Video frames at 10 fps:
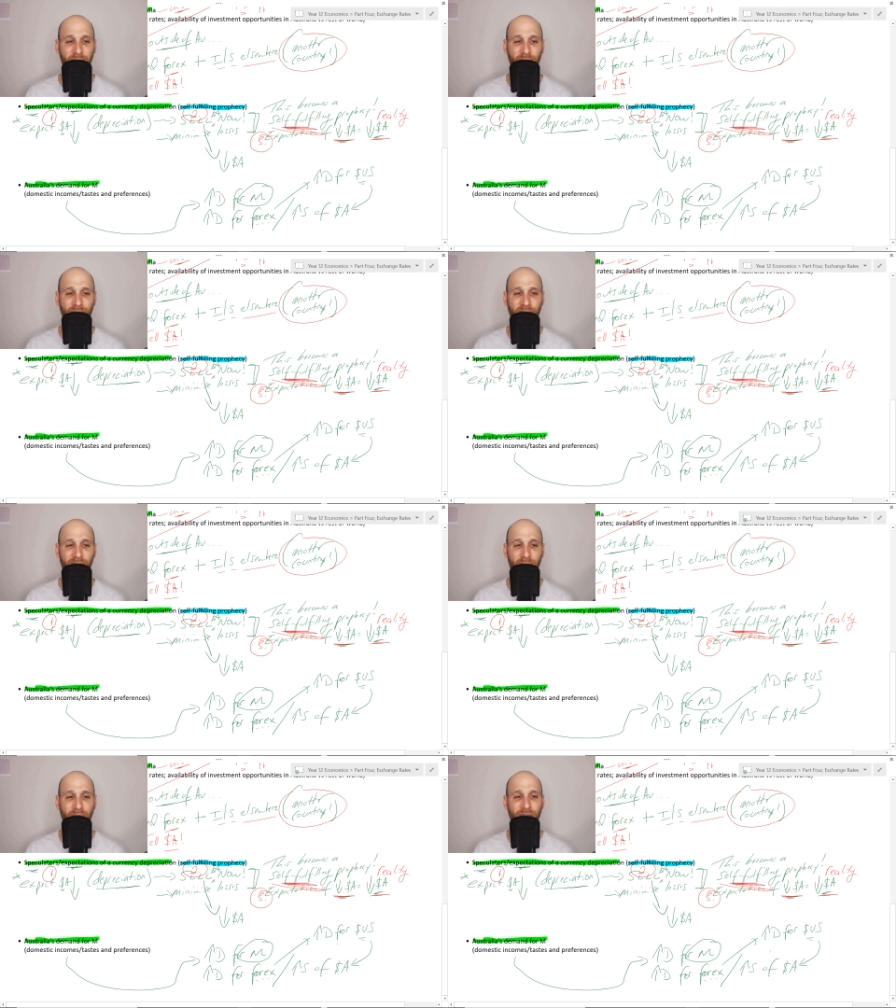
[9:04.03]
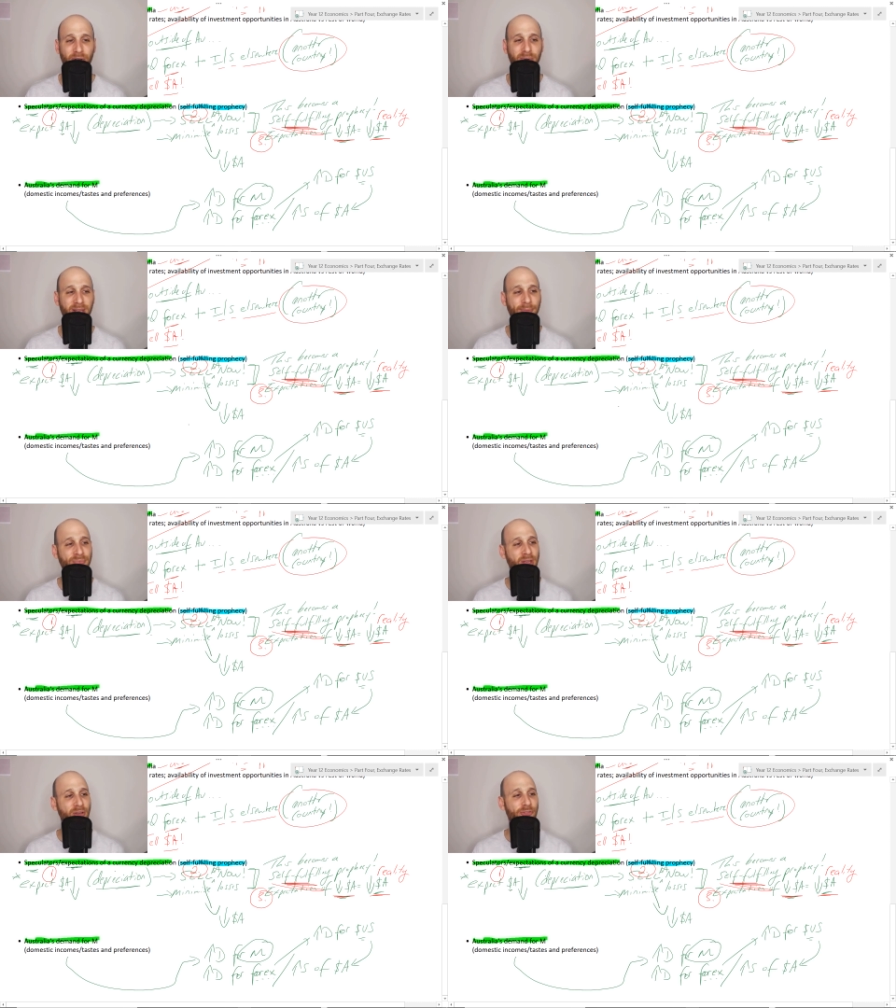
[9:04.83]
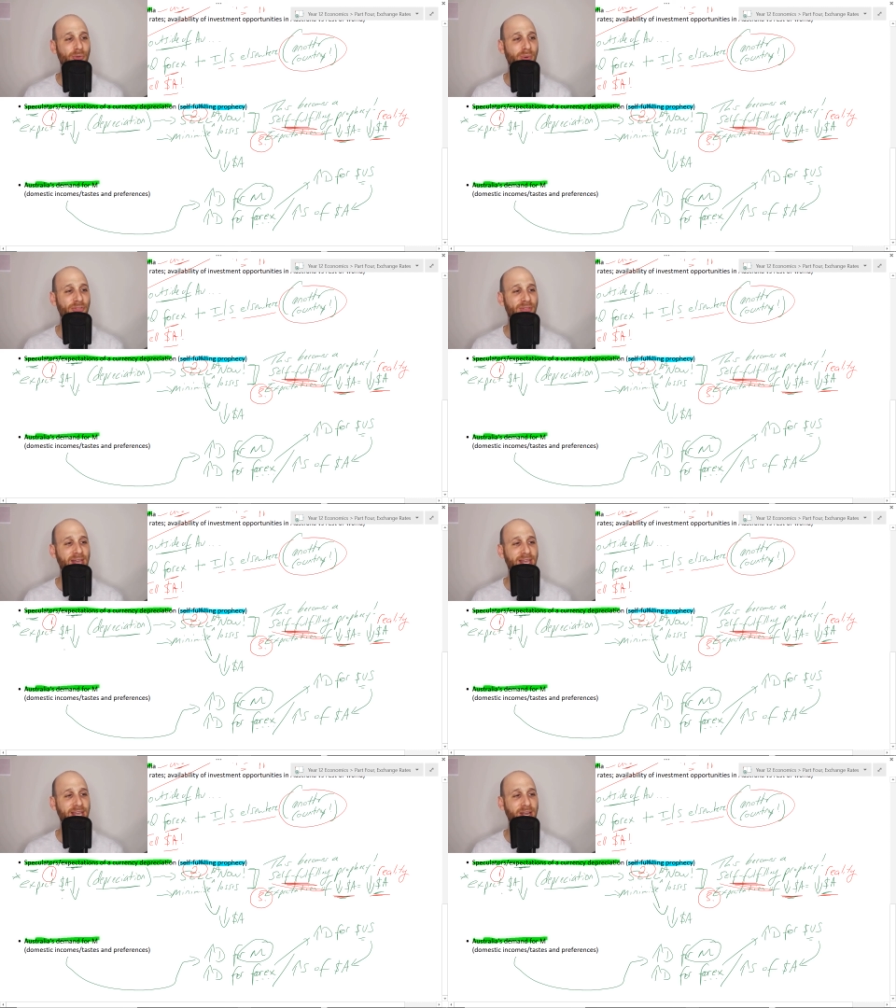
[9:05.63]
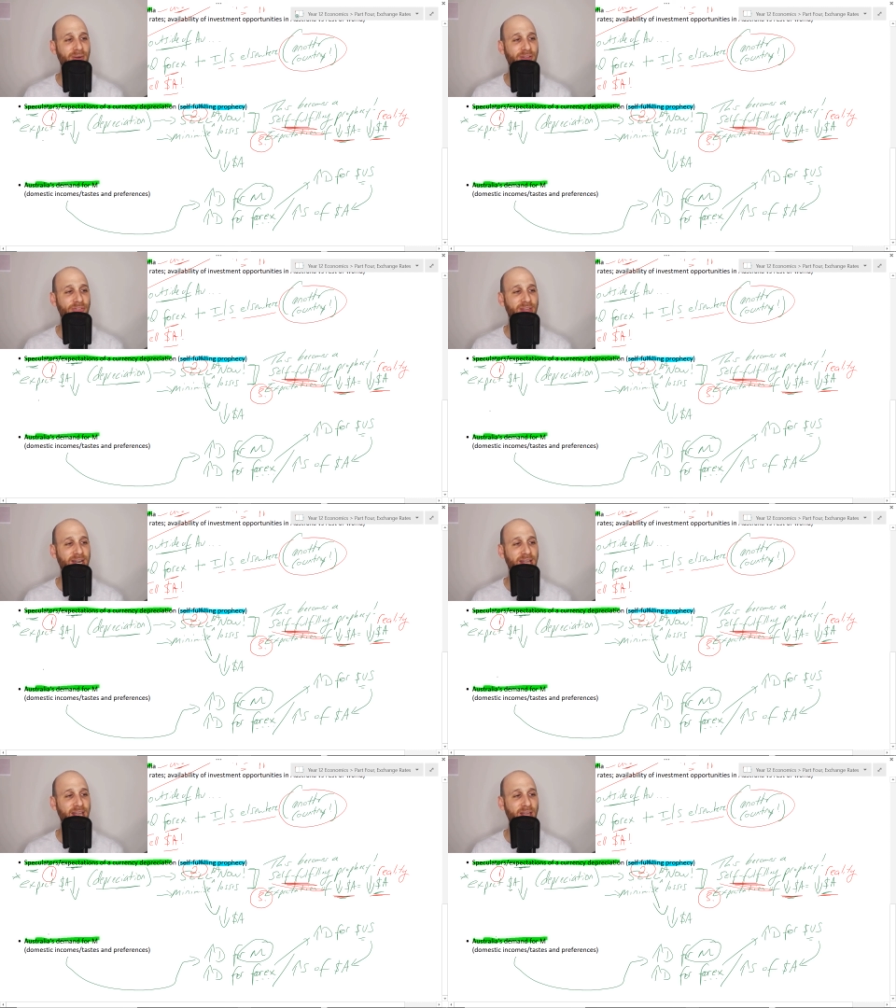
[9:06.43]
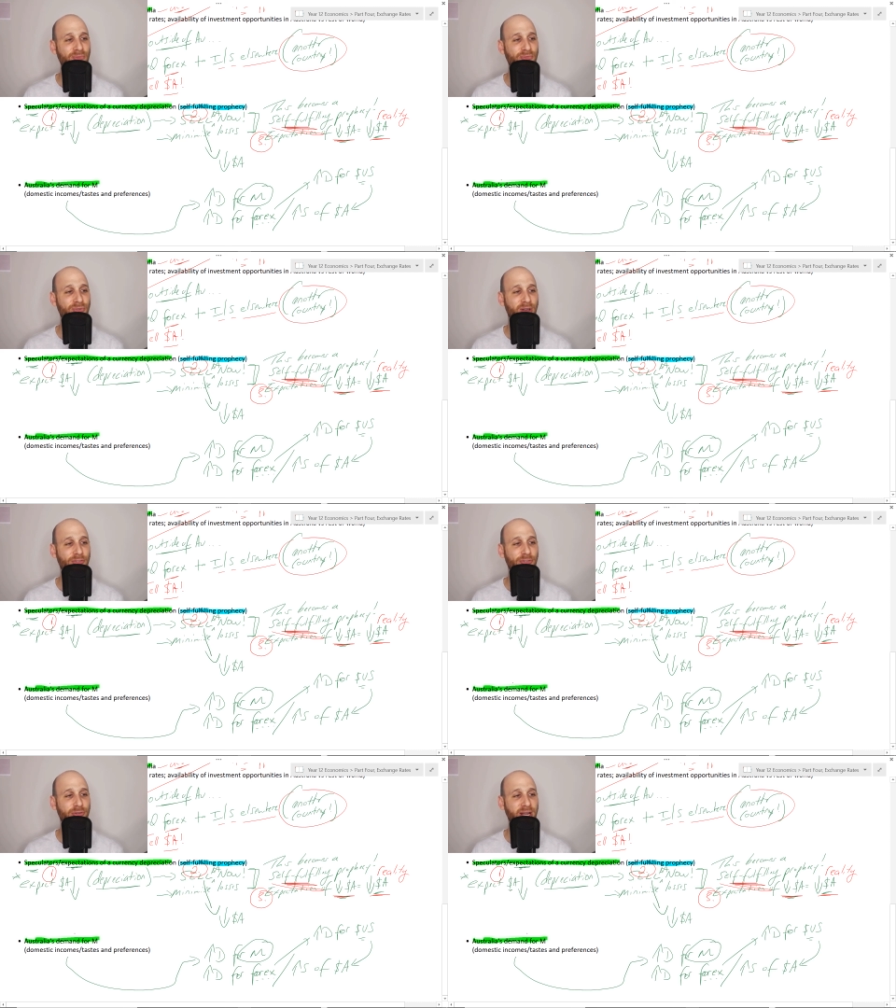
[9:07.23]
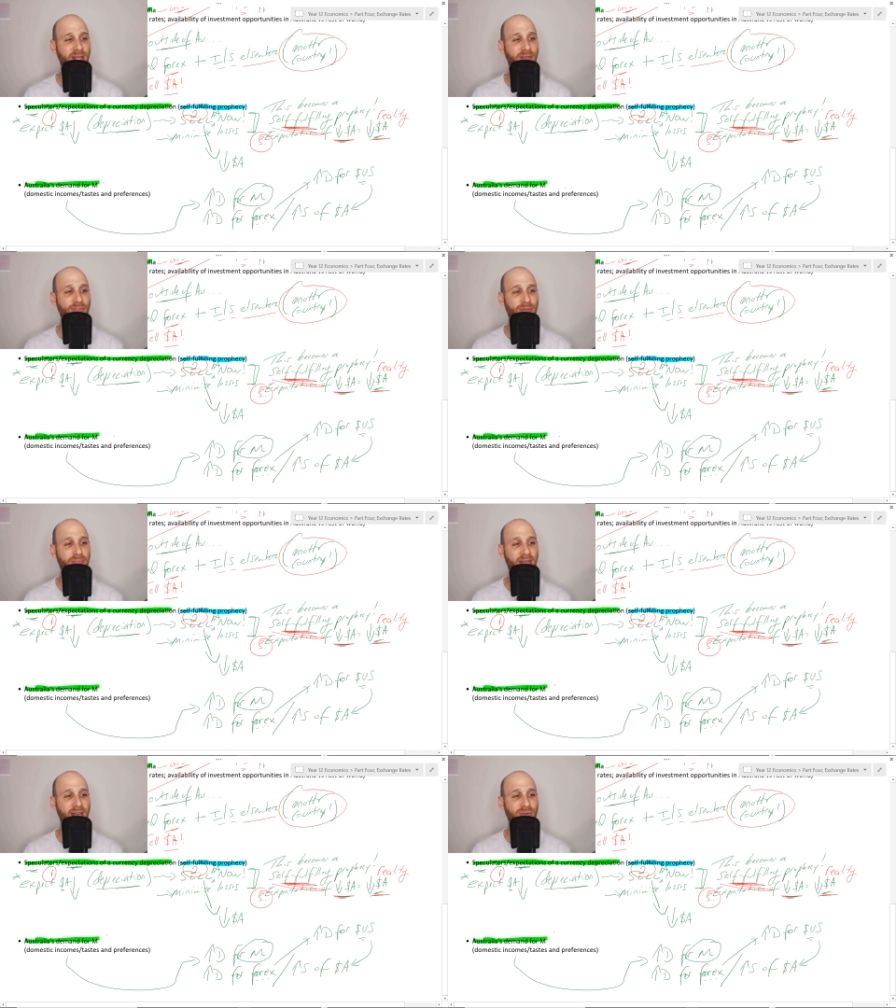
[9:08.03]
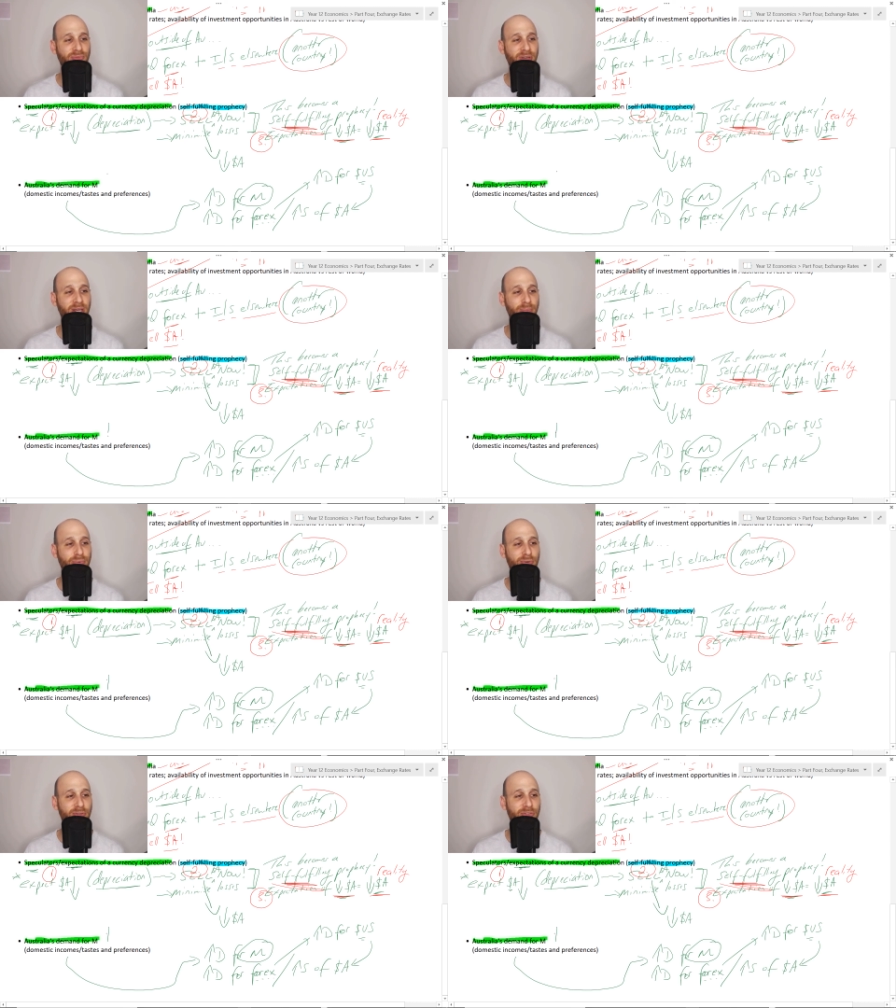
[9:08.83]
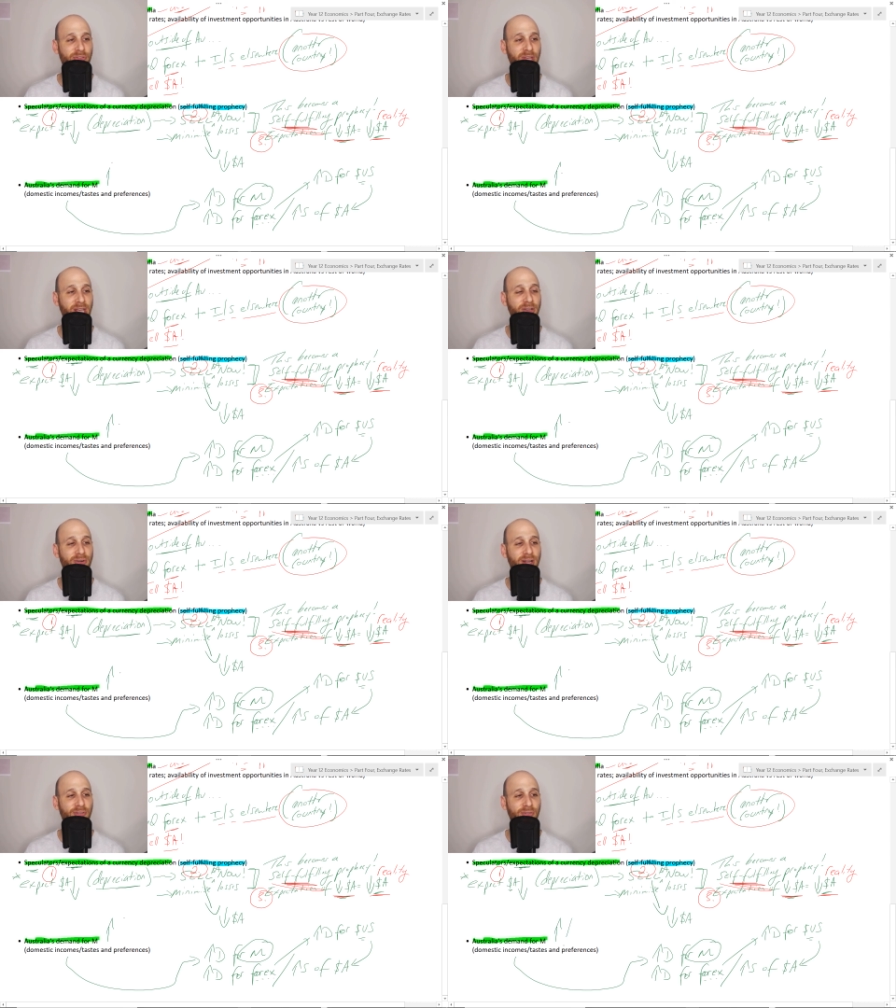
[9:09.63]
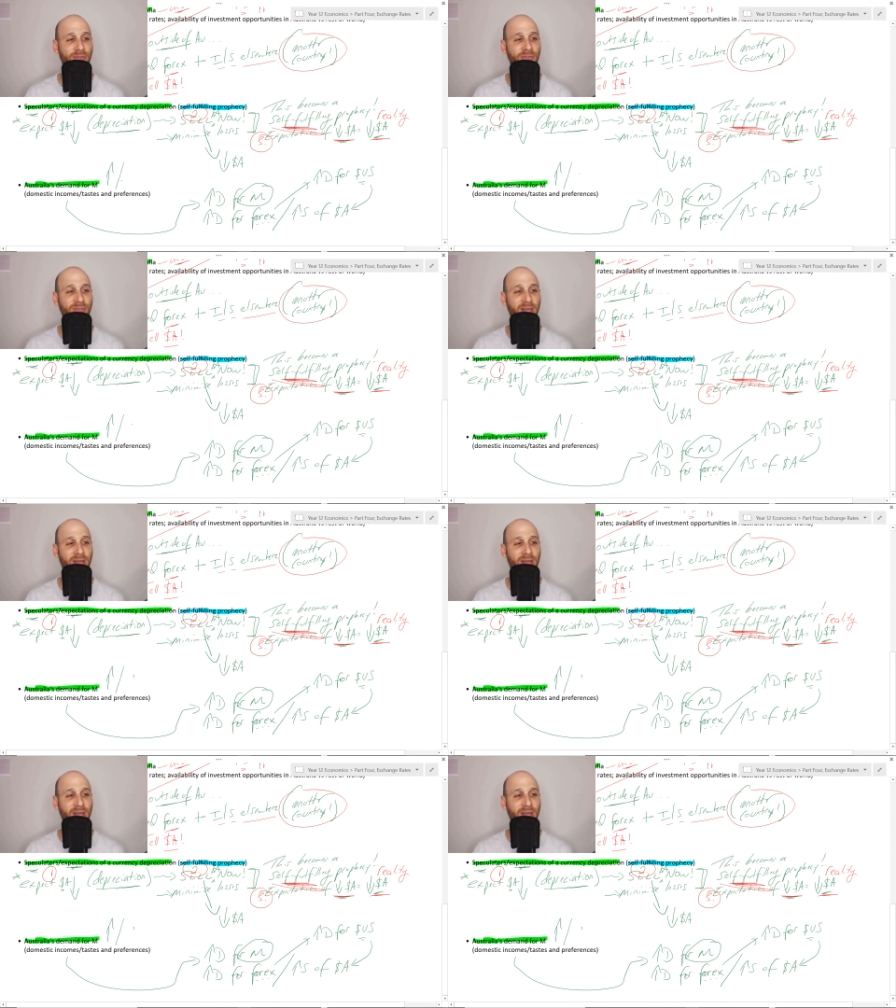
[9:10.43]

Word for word: just fix up this O here. So what we're saying here is that if Australia's demand for imports increases,